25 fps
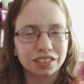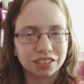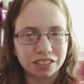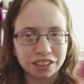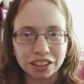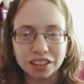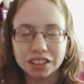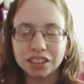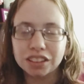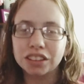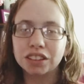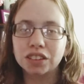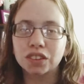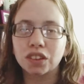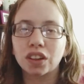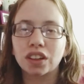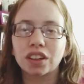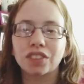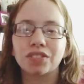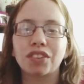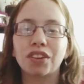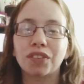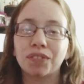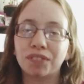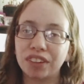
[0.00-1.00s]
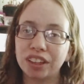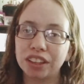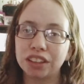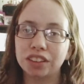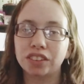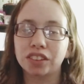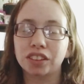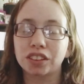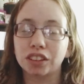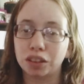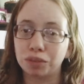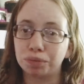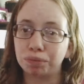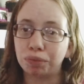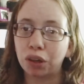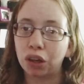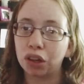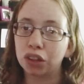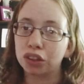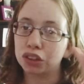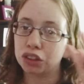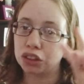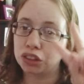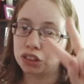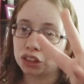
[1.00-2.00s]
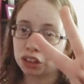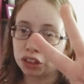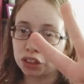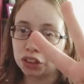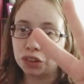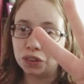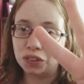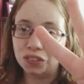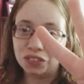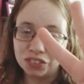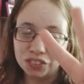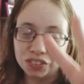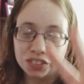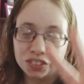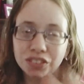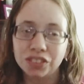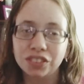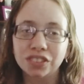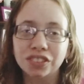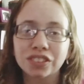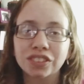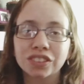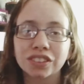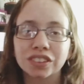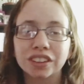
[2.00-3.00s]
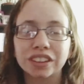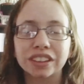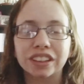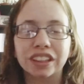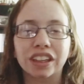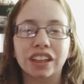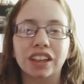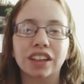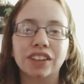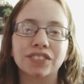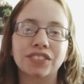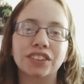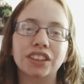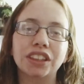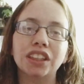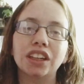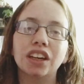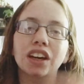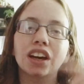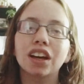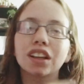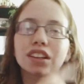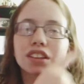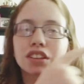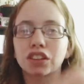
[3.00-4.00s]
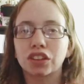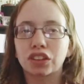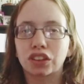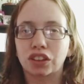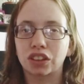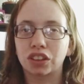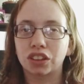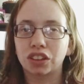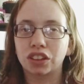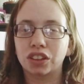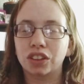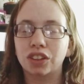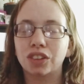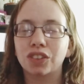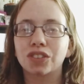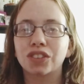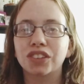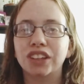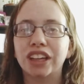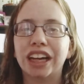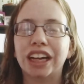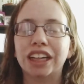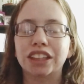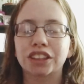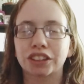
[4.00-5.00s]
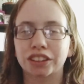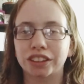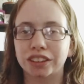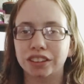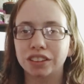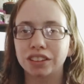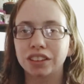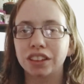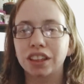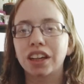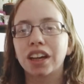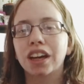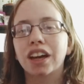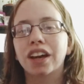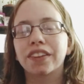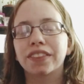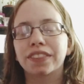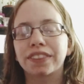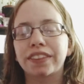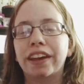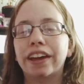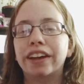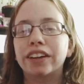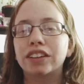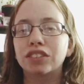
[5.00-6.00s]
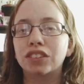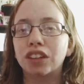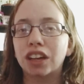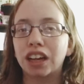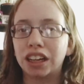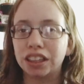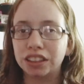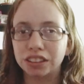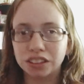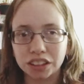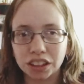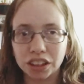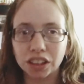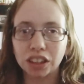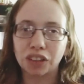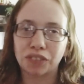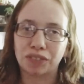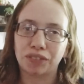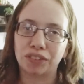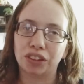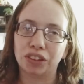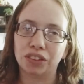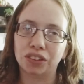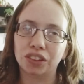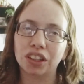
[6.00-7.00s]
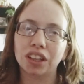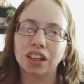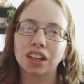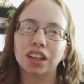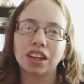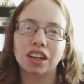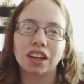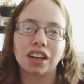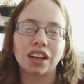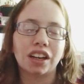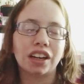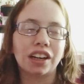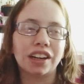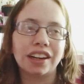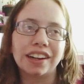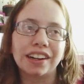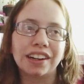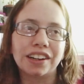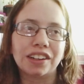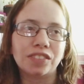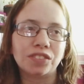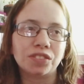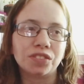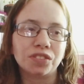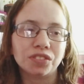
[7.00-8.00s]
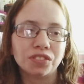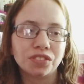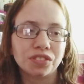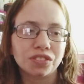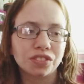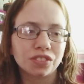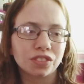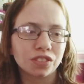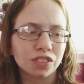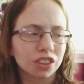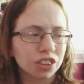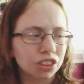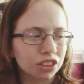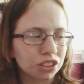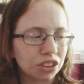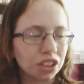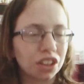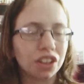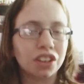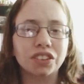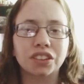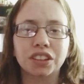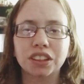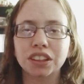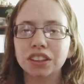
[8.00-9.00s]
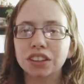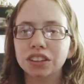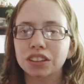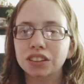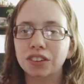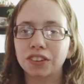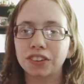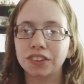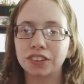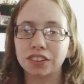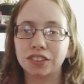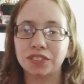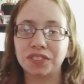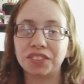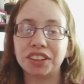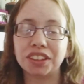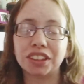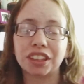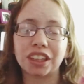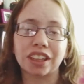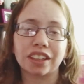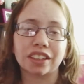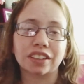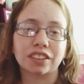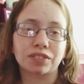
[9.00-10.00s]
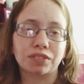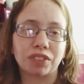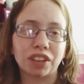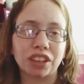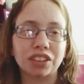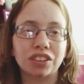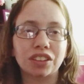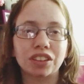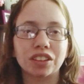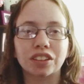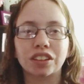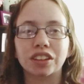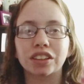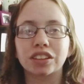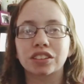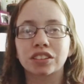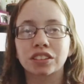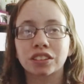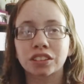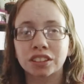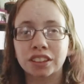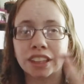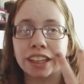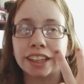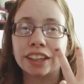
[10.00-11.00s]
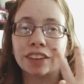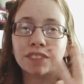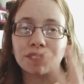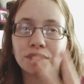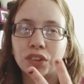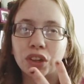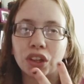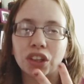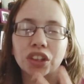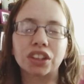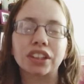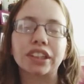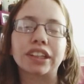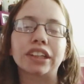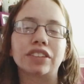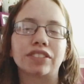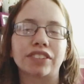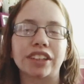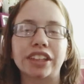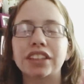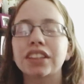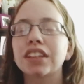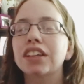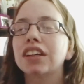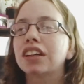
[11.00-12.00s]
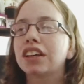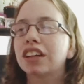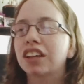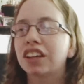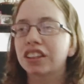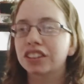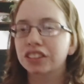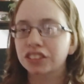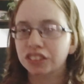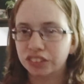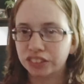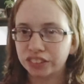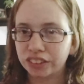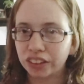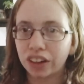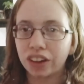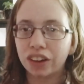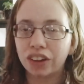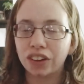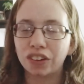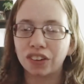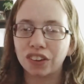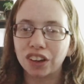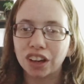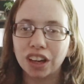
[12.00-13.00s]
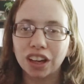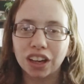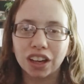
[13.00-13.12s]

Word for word: this is going to be basically part two of the other reaction that I did upload. Um, so this is going to be like basically second part of it. So